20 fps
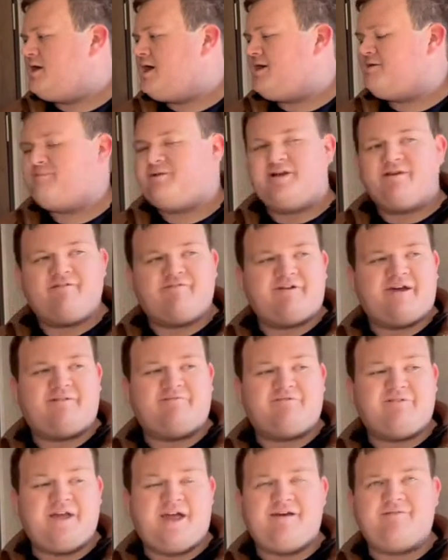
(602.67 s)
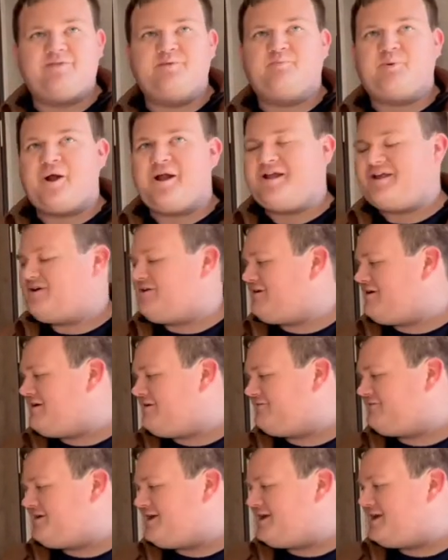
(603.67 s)
I believe I have the breaker
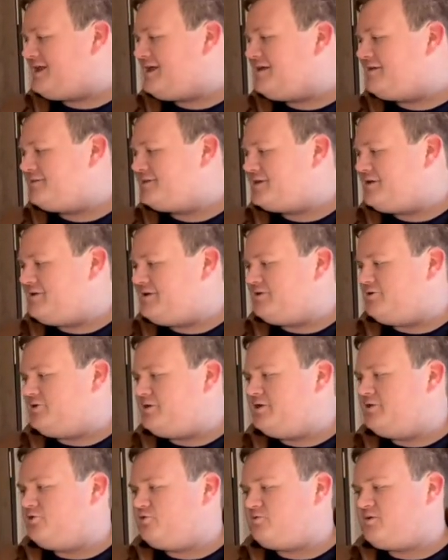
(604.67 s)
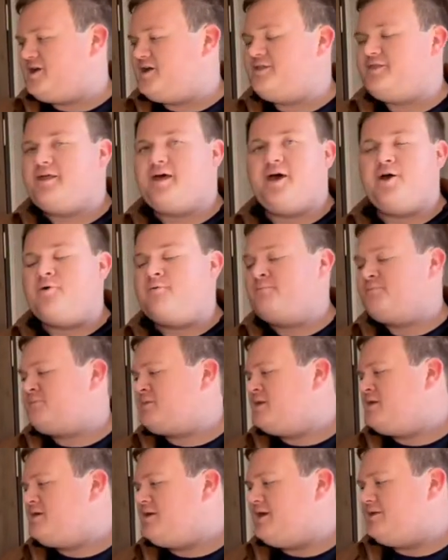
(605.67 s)
off right now, so it'll run though.
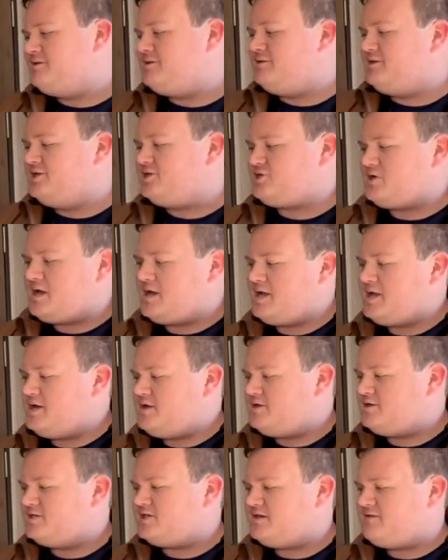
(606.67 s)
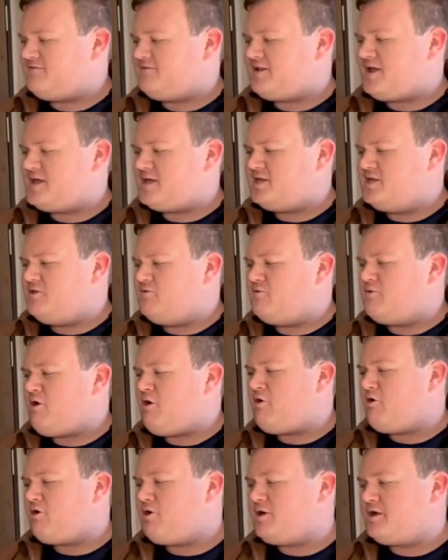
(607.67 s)
And then this right here is if like you
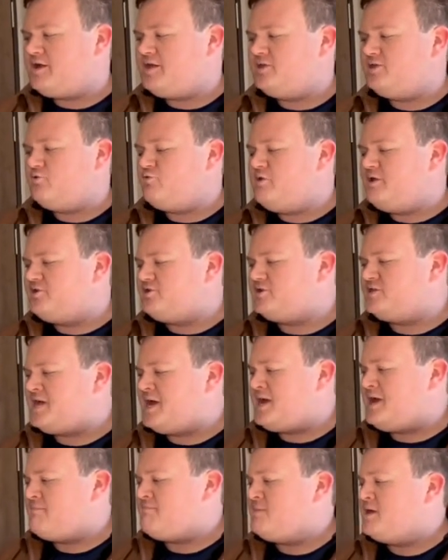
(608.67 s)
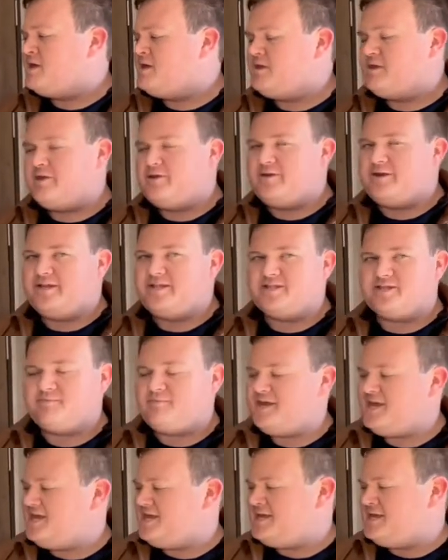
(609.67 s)
are in the winter time, you need some
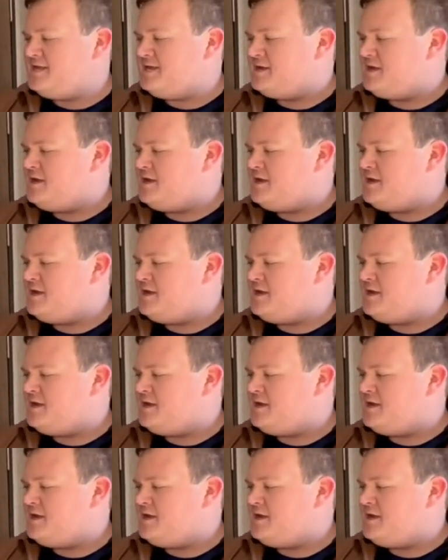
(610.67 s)
heat.